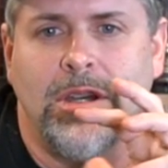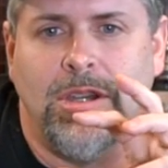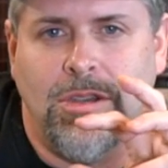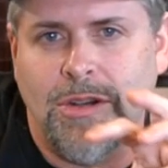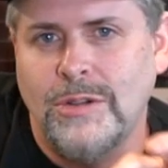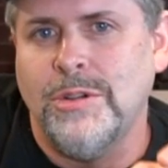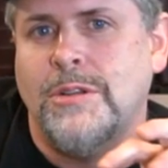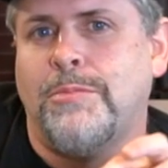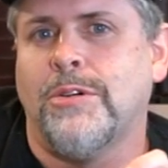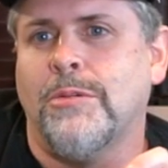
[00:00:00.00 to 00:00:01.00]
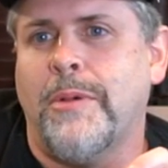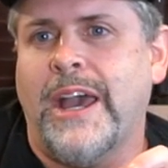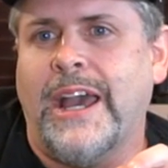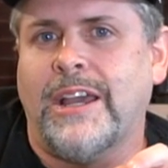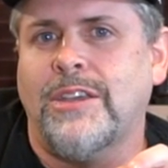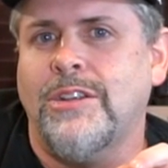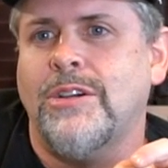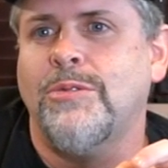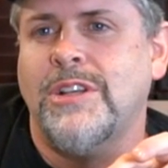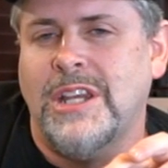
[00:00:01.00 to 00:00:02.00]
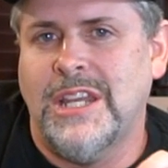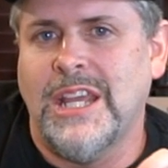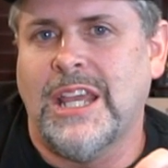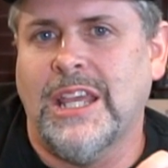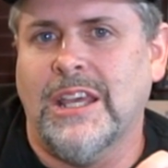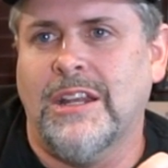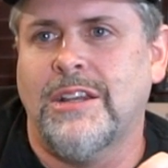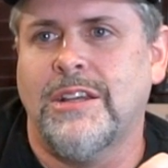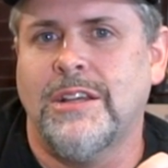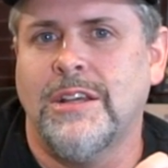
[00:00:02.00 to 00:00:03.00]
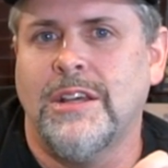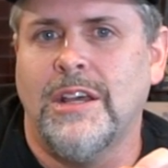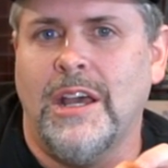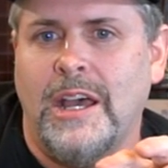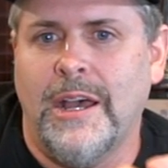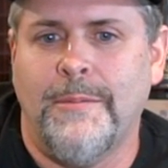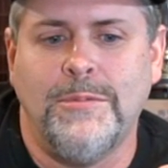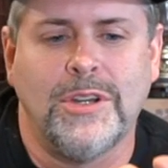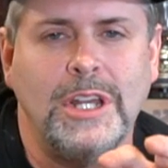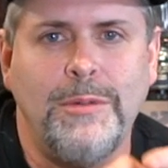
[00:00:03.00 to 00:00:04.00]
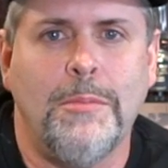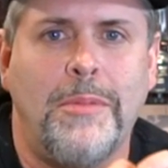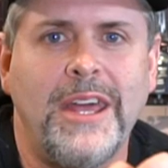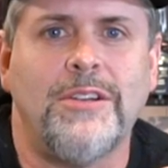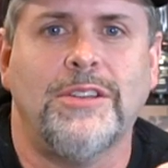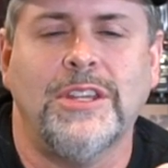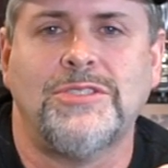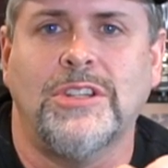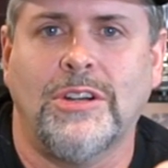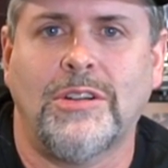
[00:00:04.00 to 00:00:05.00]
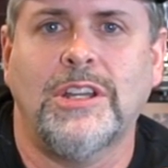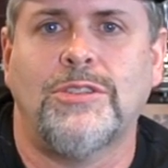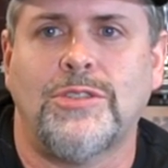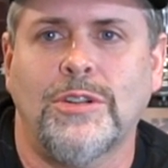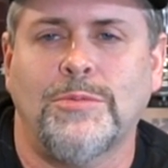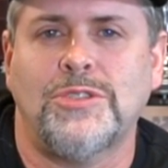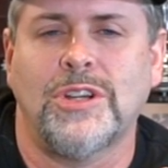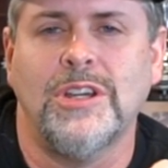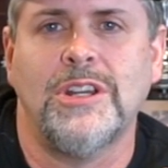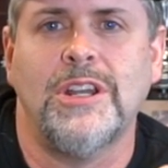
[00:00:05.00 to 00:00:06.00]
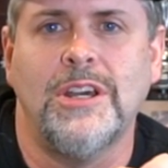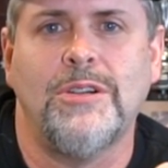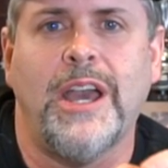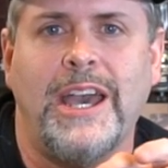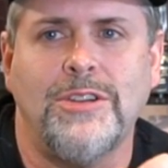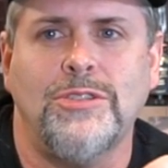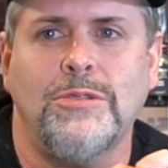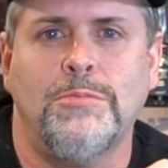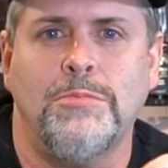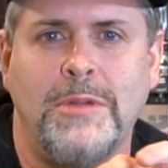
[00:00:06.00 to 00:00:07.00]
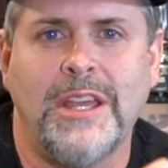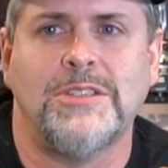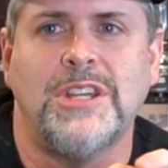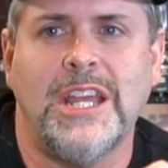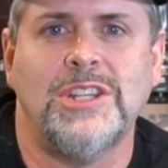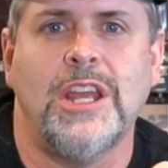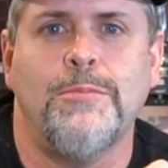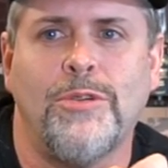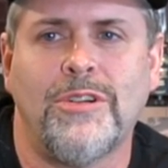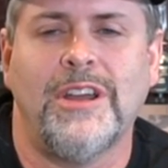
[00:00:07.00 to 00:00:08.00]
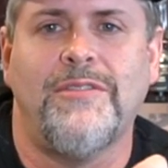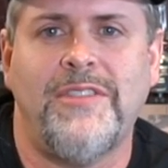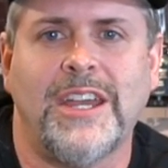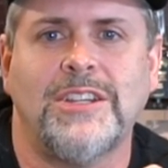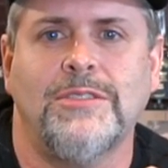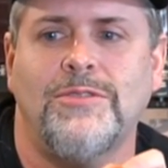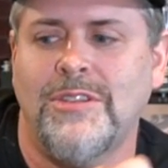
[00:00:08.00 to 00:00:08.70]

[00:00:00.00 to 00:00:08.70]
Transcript: you know when to pull back. You know when to dig in. You're going to be better at this than green troops. You're going to know how to stage a more effective